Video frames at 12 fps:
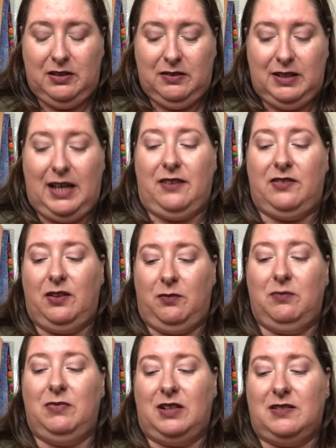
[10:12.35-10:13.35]
Yeah, so
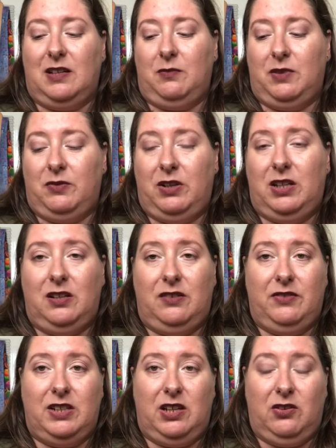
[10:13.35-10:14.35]
like I say, my regular
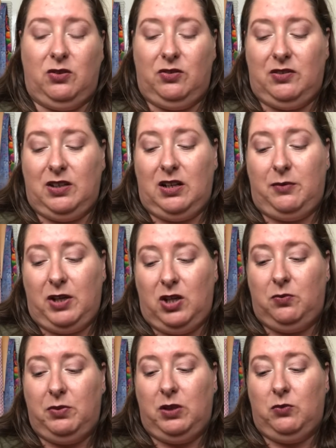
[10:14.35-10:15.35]
video content I'm
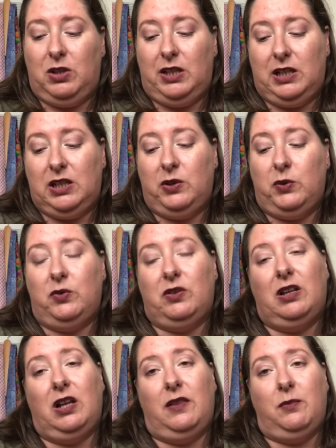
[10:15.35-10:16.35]
hoping will include
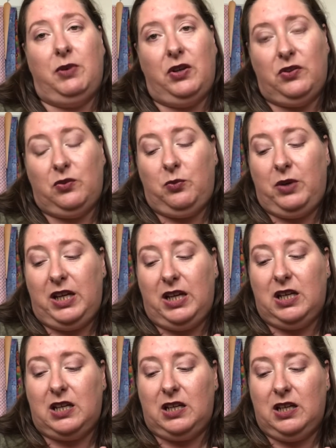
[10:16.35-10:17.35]
like the past
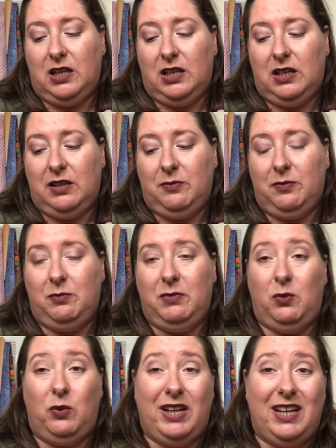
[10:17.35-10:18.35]
week,
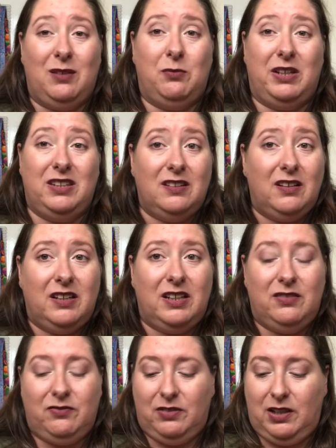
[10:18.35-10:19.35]
my weight and my
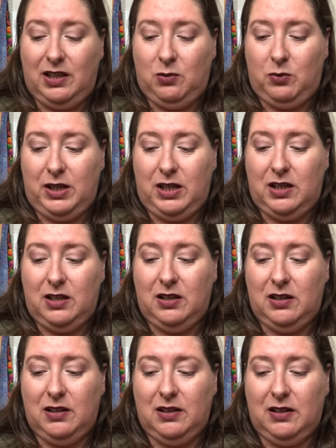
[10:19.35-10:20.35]
diet for that week,
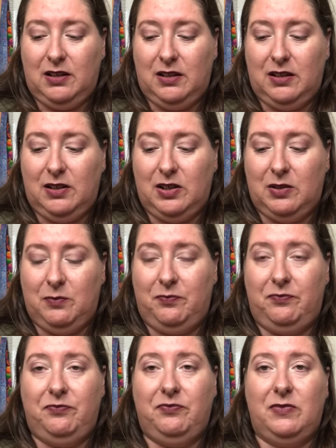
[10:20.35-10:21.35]

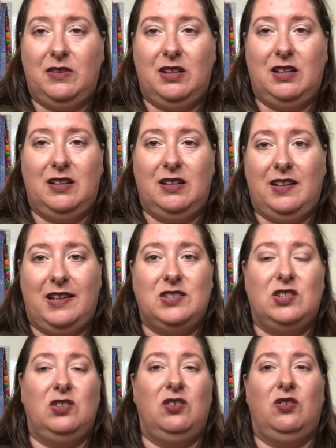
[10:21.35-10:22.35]
a
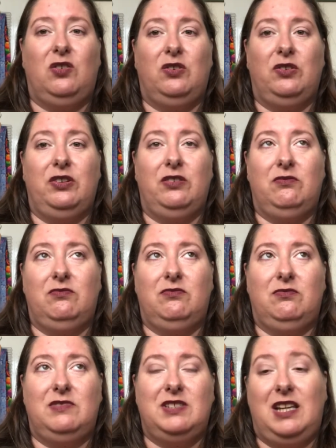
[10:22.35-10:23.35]
section on
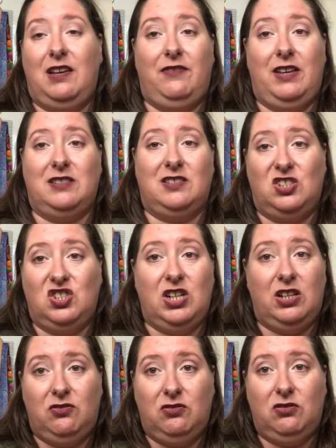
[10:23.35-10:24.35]
CFS in
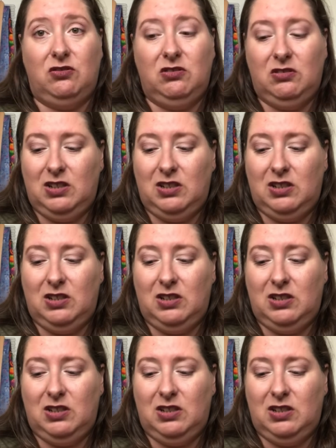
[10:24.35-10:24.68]
general,